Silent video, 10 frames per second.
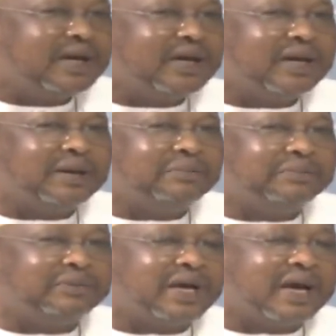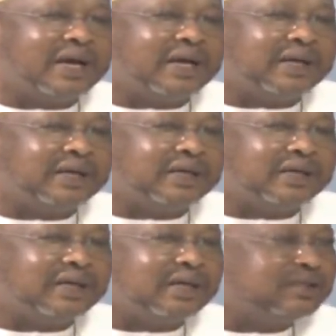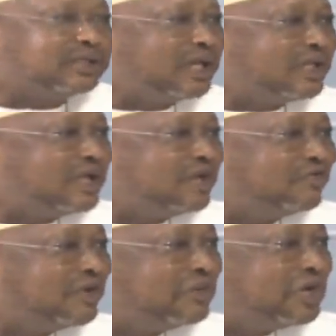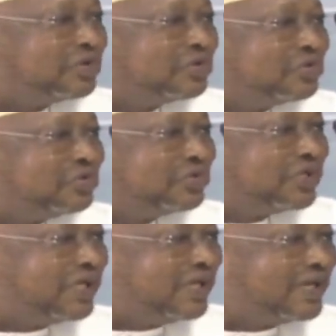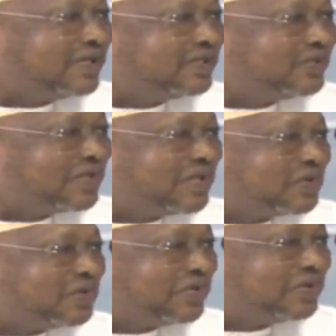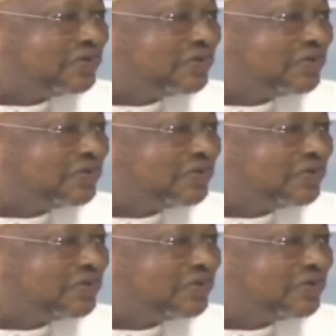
I stayed there for about 2-3 years without going to